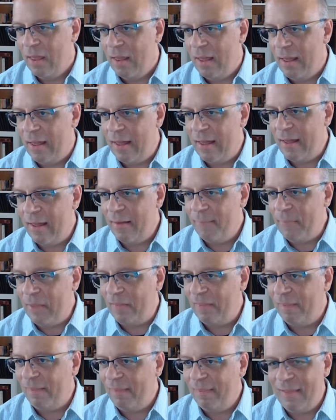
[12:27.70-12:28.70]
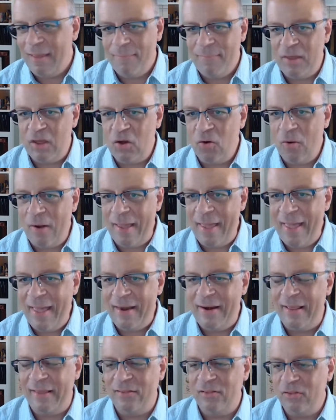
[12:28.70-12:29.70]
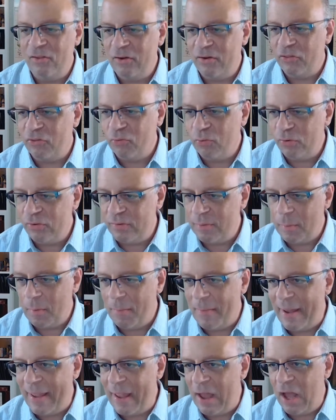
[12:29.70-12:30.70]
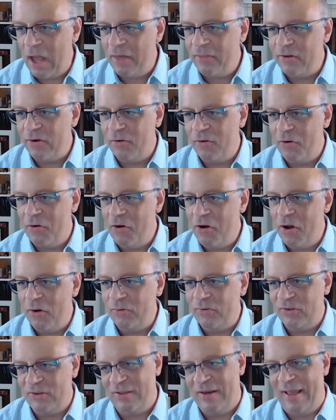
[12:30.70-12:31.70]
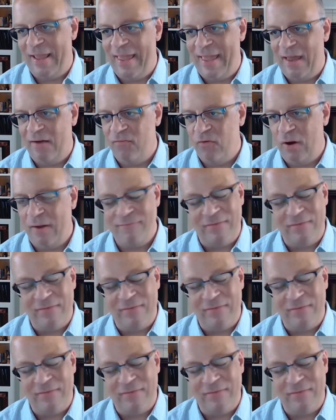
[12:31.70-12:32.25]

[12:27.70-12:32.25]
Let me go ahead and look through some of my other notes that I had for it.